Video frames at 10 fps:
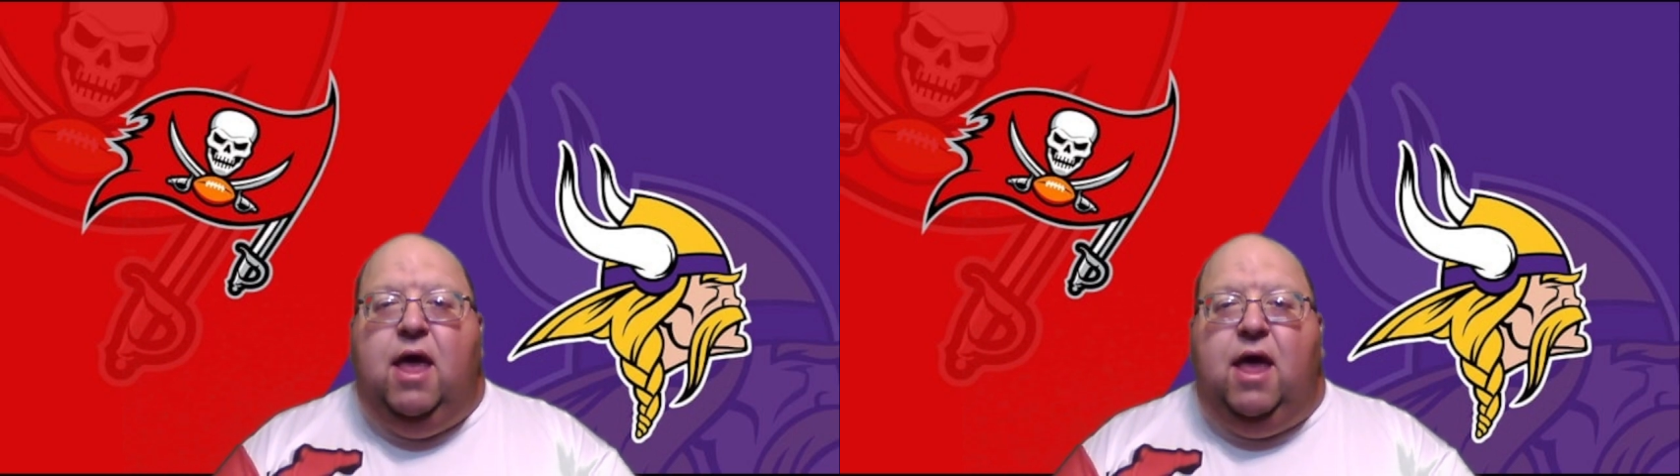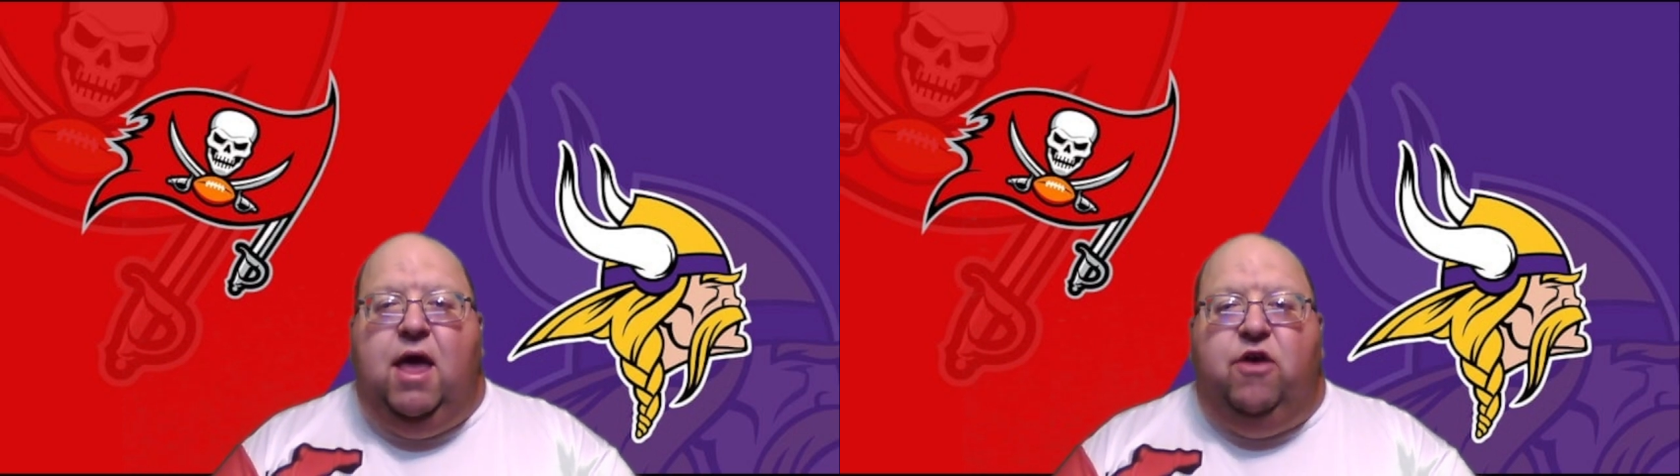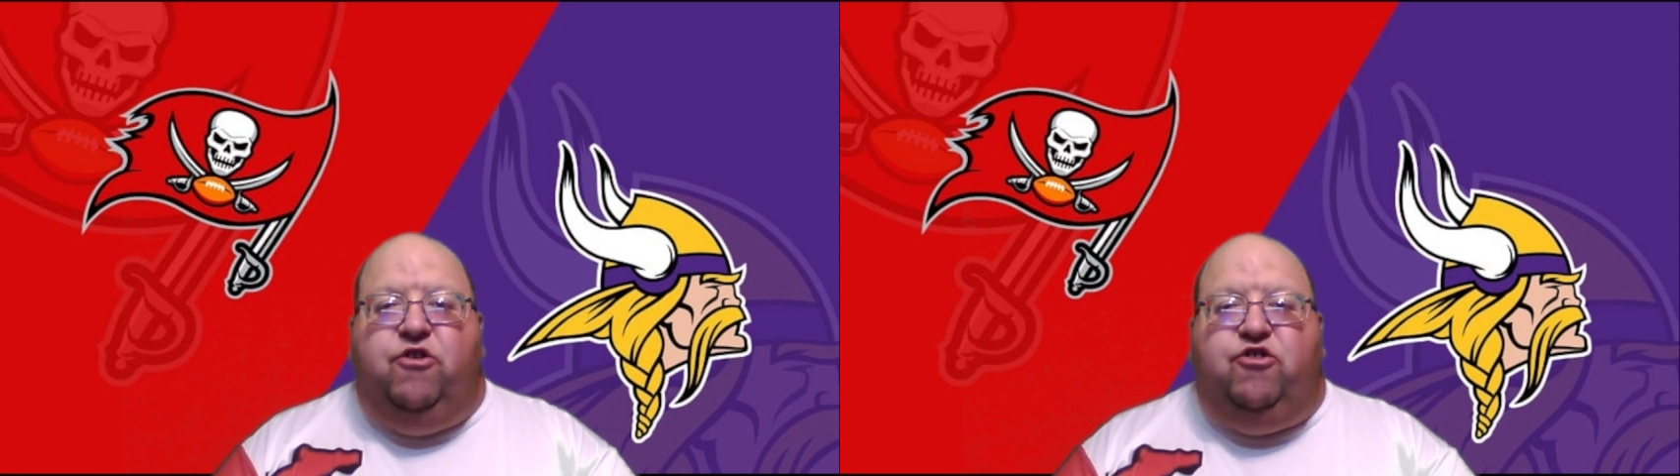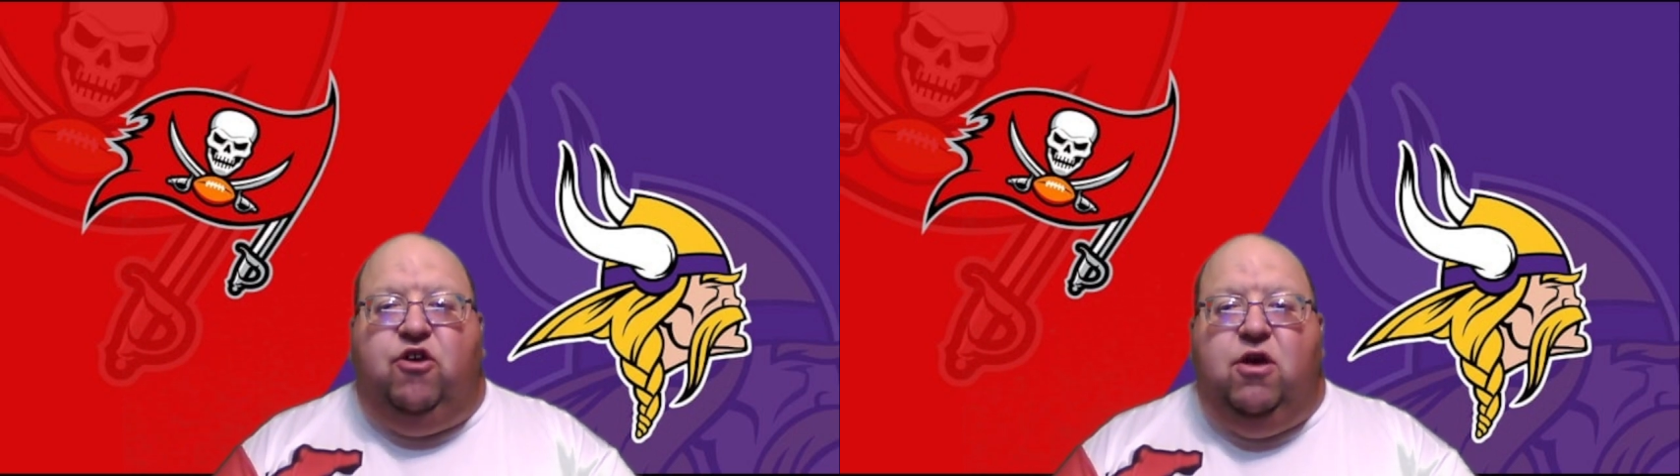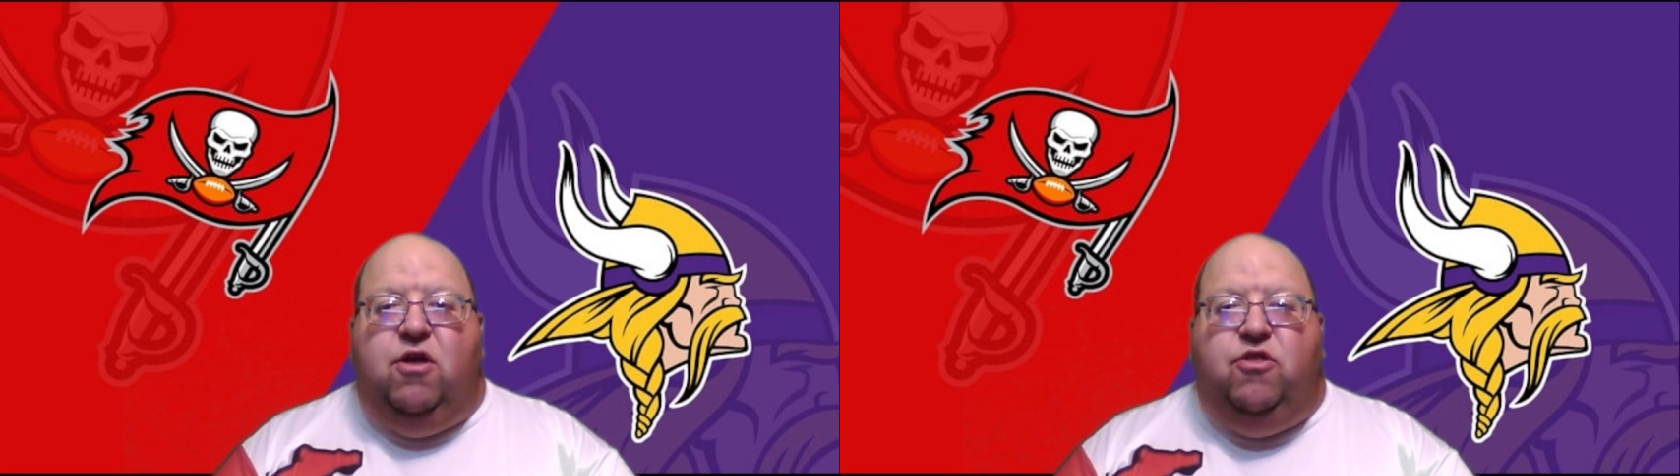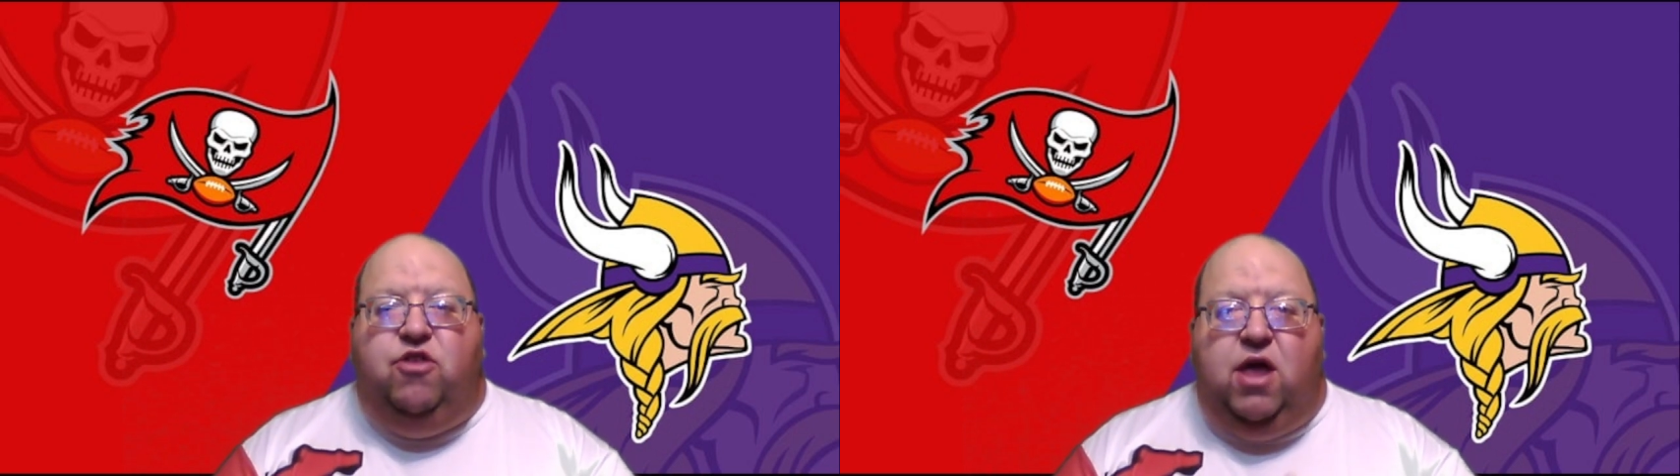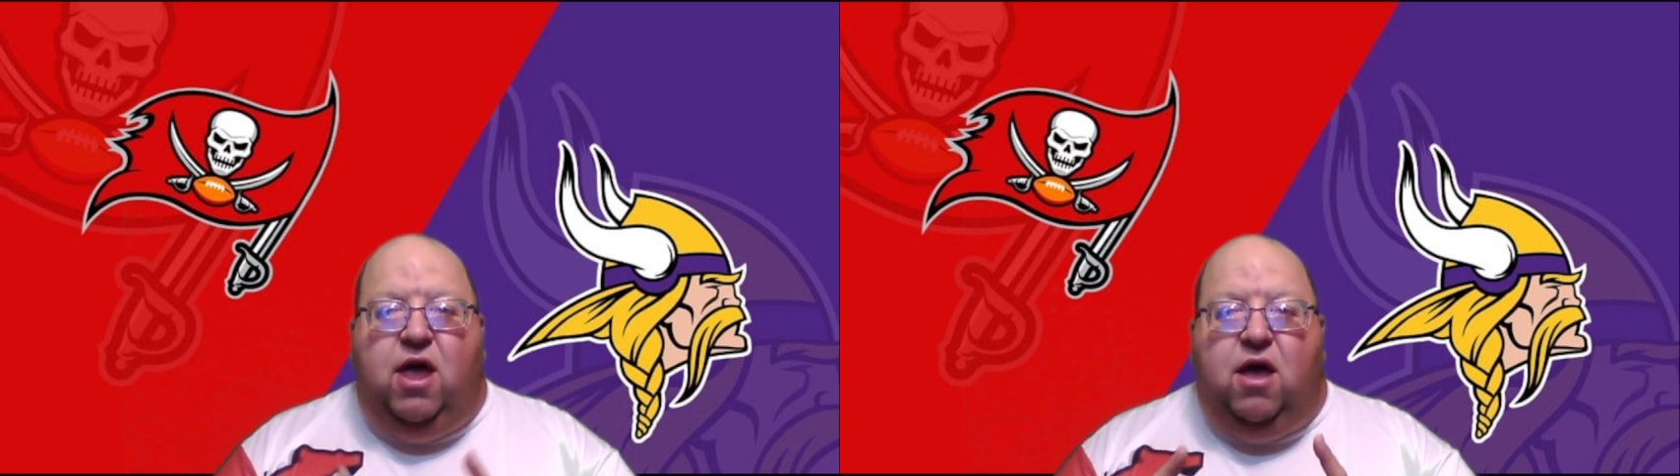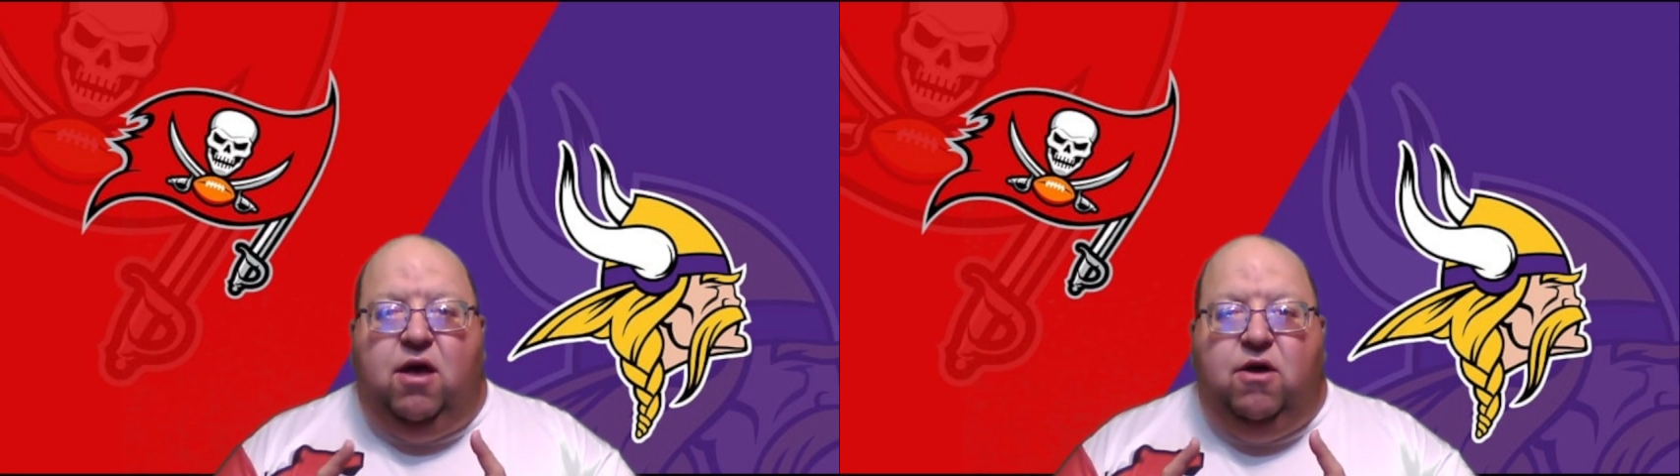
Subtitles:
is the